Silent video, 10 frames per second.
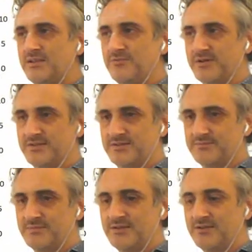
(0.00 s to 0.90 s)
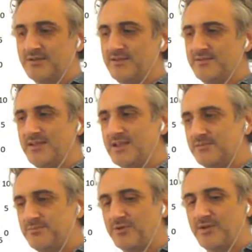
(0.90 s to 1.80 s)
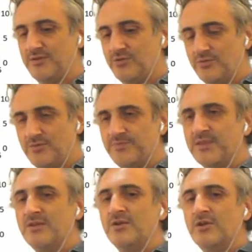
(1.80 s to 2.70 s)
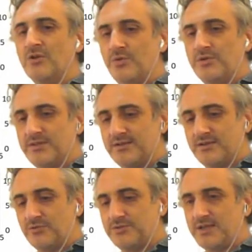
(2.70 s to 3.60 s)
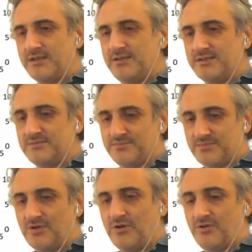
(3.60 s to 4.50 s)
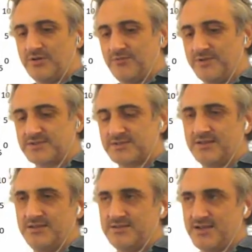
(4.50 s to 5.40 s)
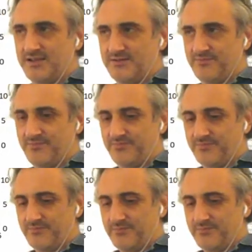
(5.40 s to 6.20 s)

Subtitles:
quite different. They can provide you with a good idea on a first cut design,